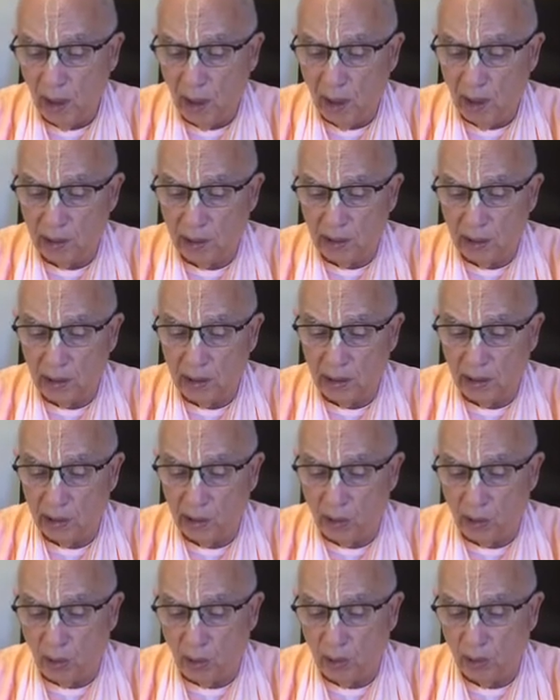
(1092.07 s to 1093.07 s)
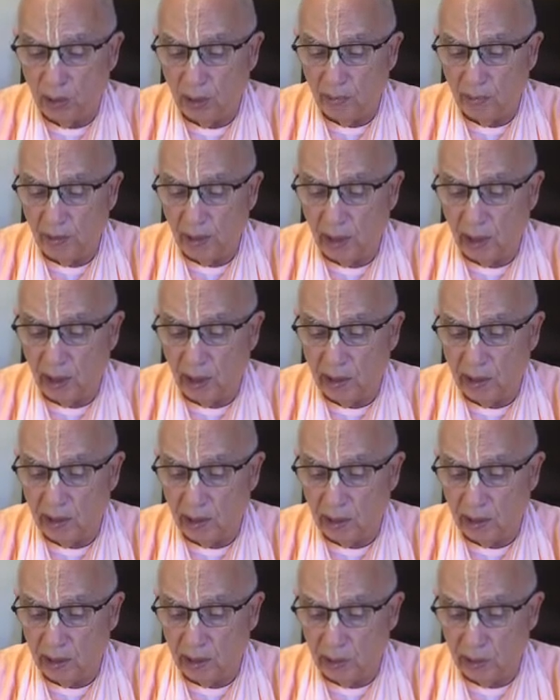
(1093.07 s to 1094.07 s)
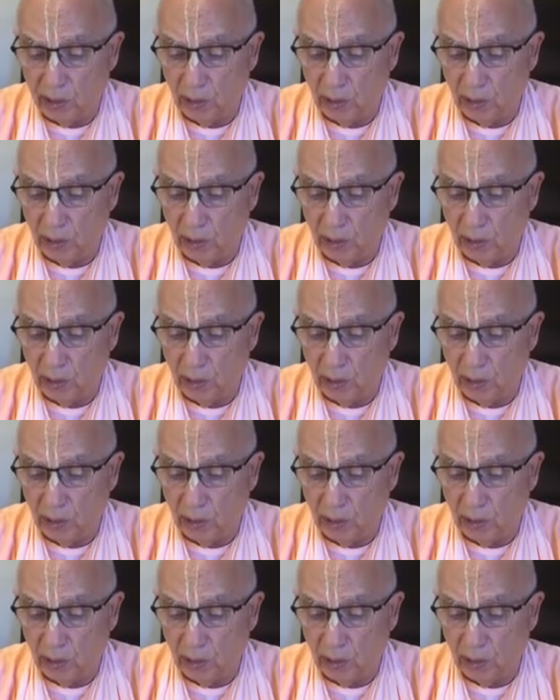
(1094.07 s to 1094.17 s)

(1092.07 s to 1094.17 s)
and teaches all living entities.